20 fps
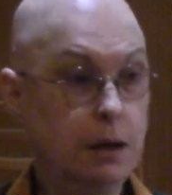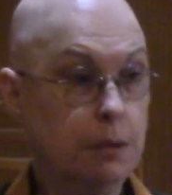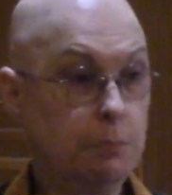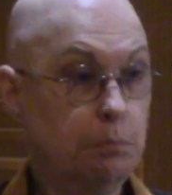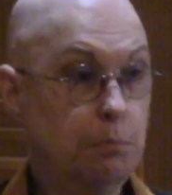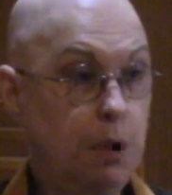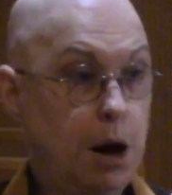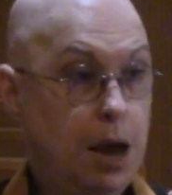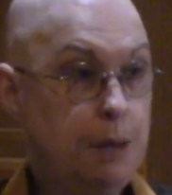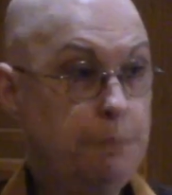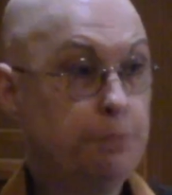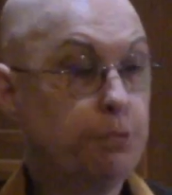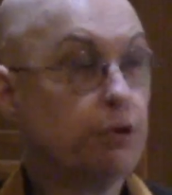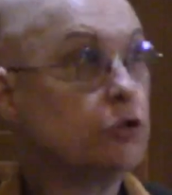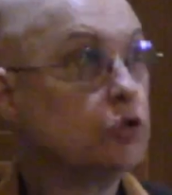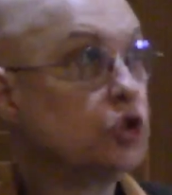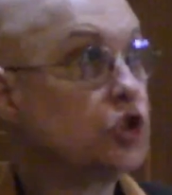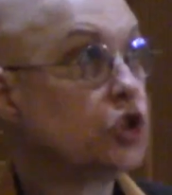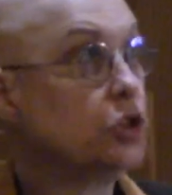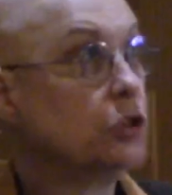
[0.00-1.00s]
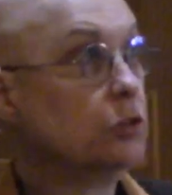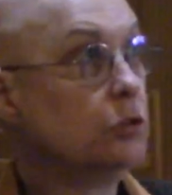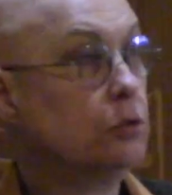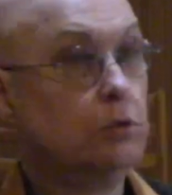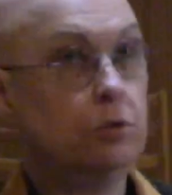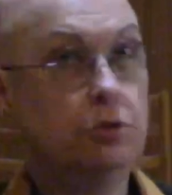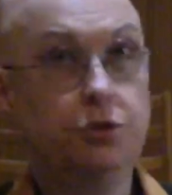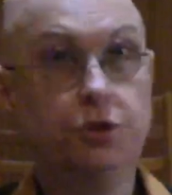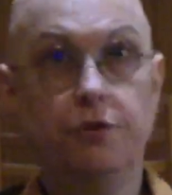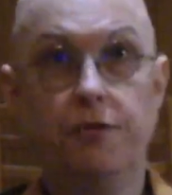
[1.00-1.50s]
my
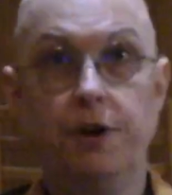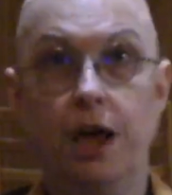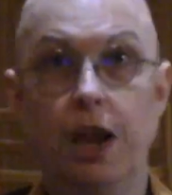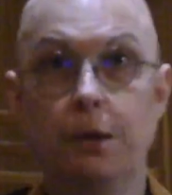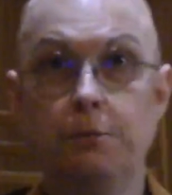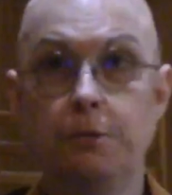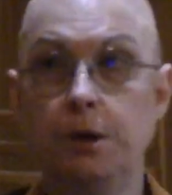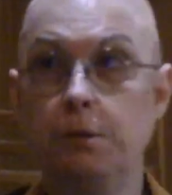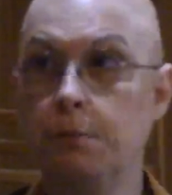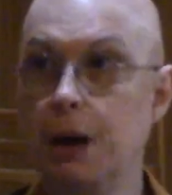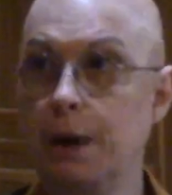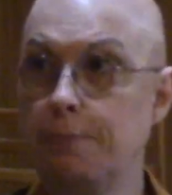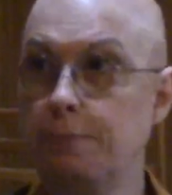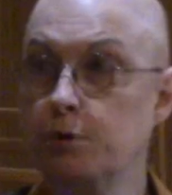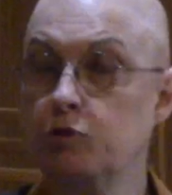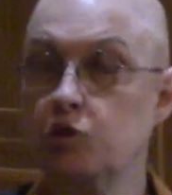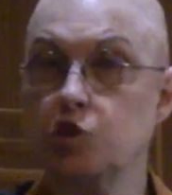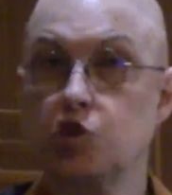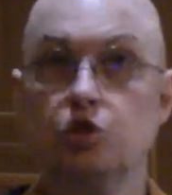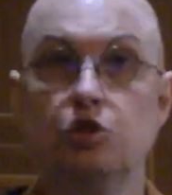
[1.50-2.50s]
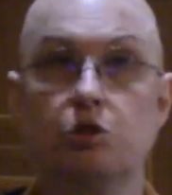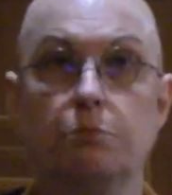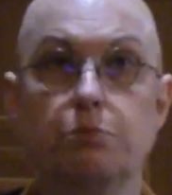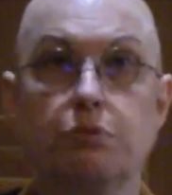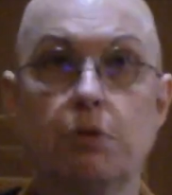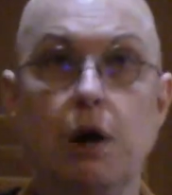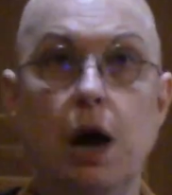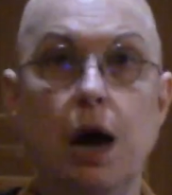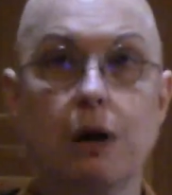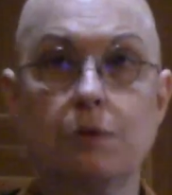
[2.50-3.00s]
personal development, my personal
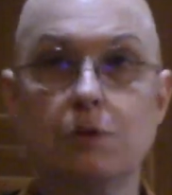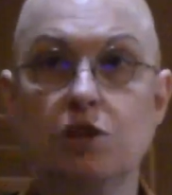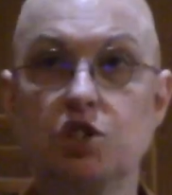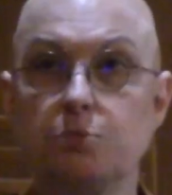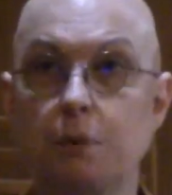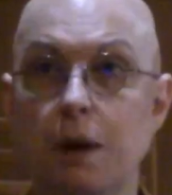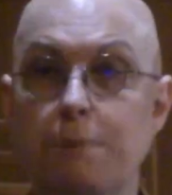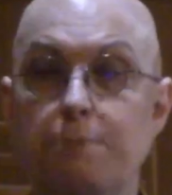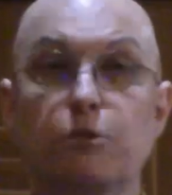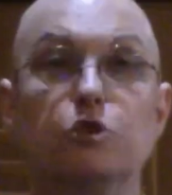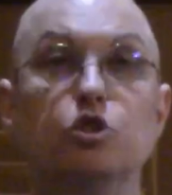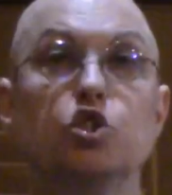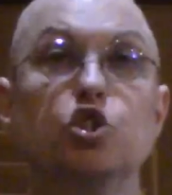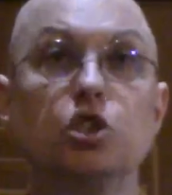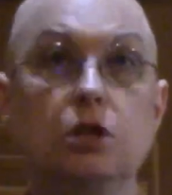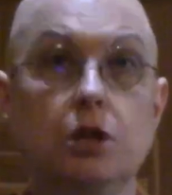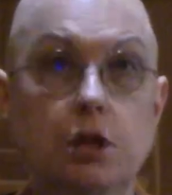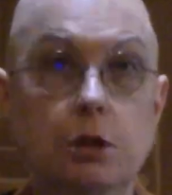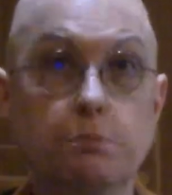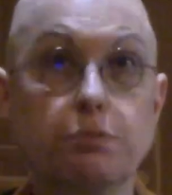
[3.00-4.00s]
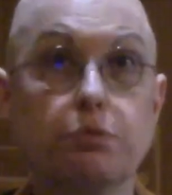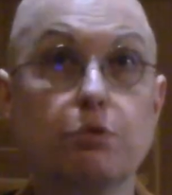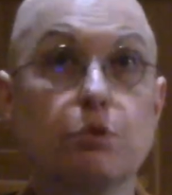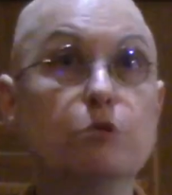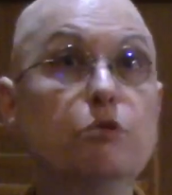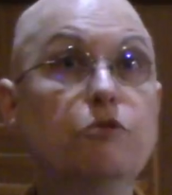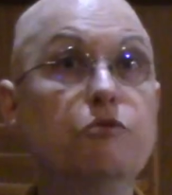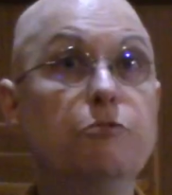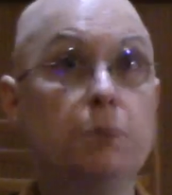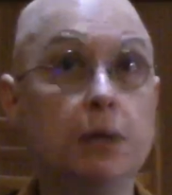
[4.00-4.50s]
progress, my personal
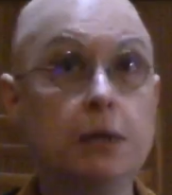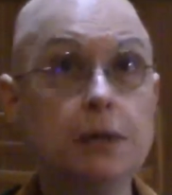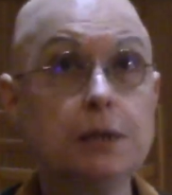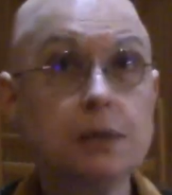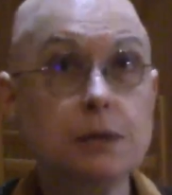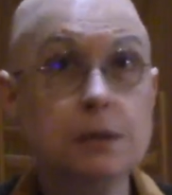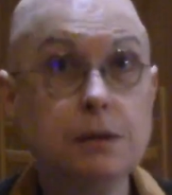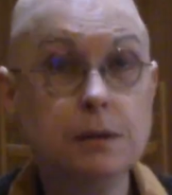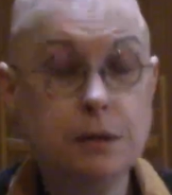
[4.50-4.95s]
improvement.